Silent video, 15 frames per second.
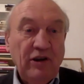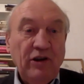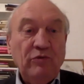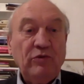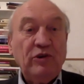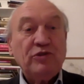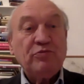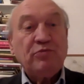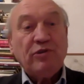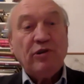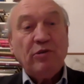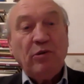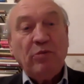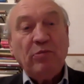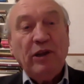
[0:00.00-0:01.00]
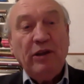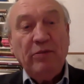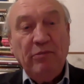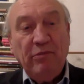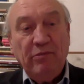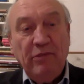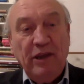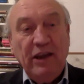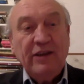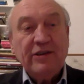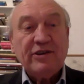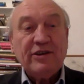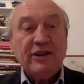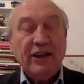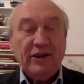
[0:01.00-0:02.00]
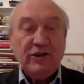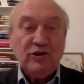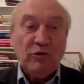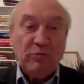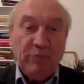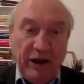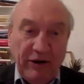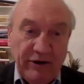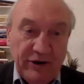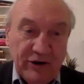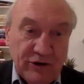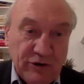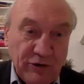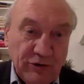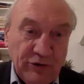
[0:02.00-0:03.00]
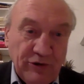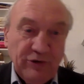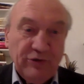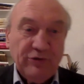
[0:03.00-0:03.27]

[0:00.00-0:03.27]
which probably means things your parents told you,